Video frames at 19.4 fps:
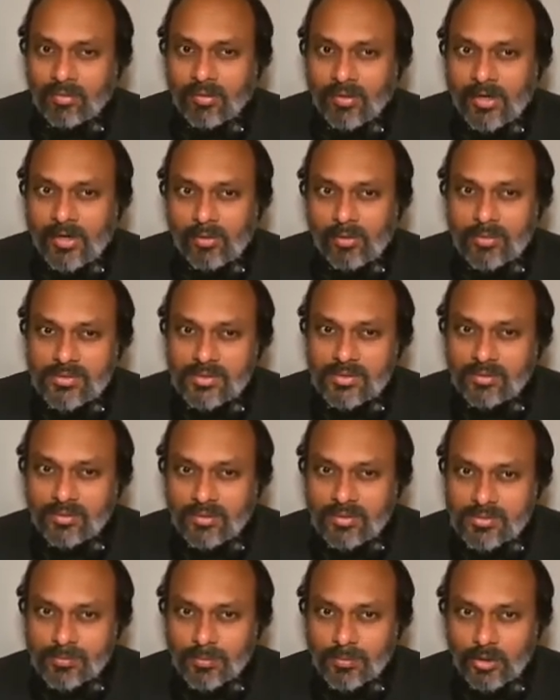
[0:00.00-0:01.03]
reduce
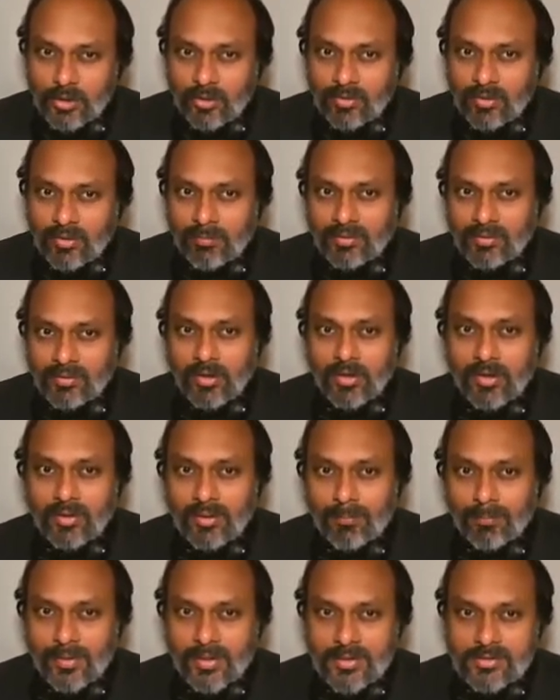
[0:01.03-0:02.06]
in this particular method in
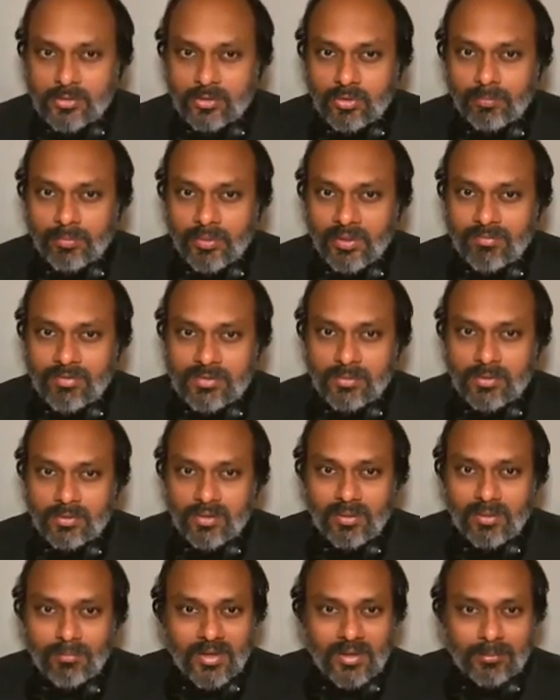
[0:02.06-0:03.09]
comparison to previous
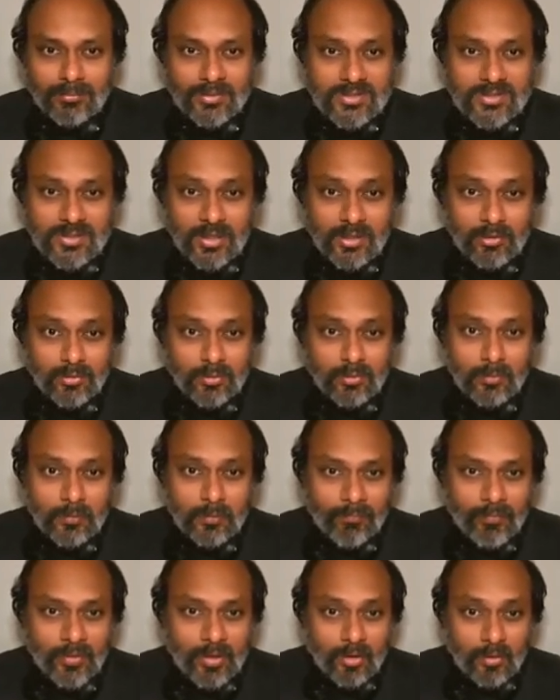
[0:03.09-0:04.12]
method, but I'm just telling
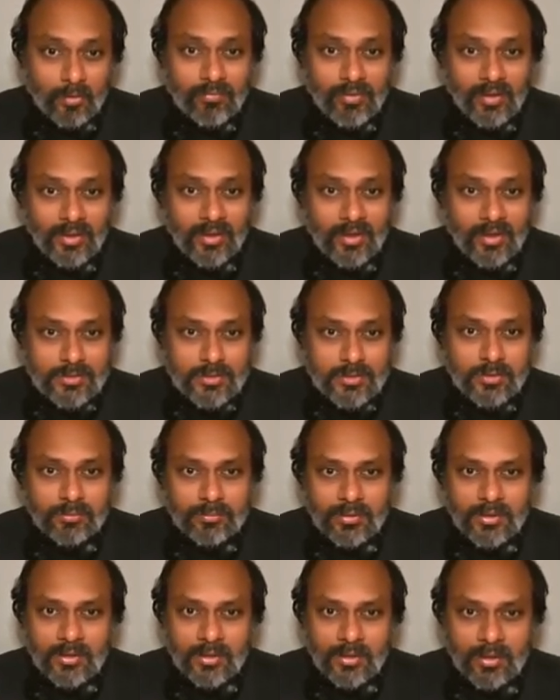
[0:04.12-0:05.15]
you how we can
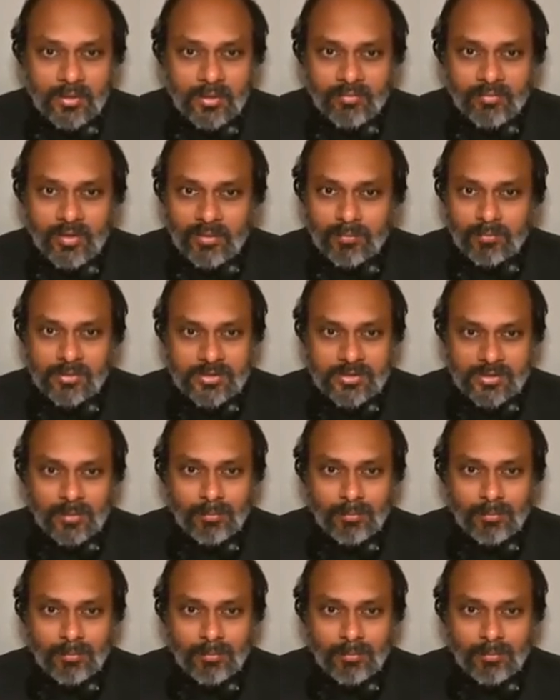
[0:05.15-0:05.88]
assume the variables,